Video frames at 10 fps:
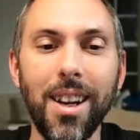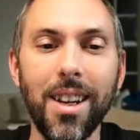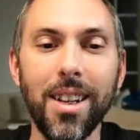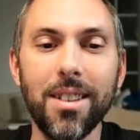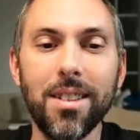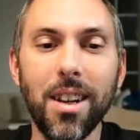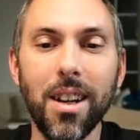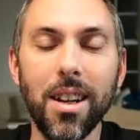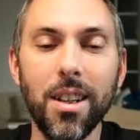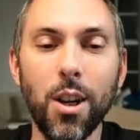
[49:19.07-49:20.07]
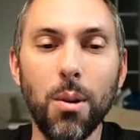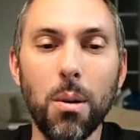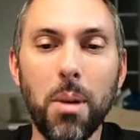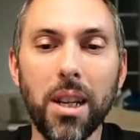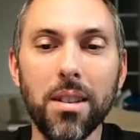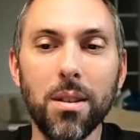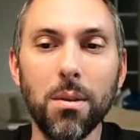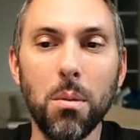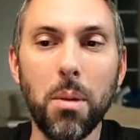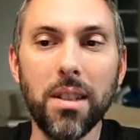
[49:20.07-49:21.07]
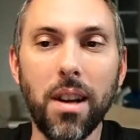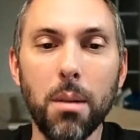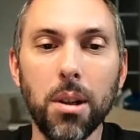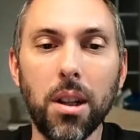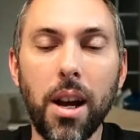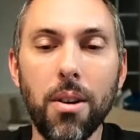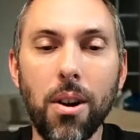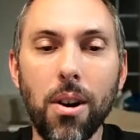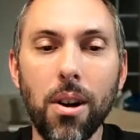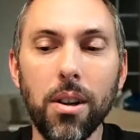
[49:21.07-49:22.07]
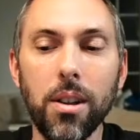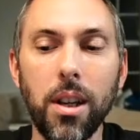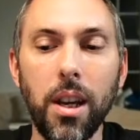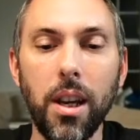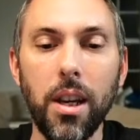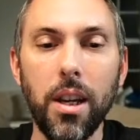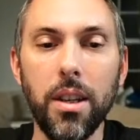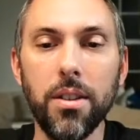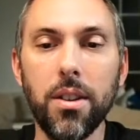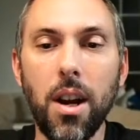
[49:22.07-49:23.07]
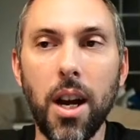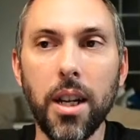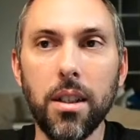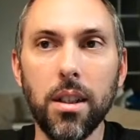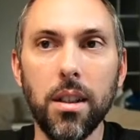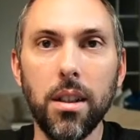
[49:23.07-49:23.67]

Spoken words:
It's what makes hybrid cloud hard is not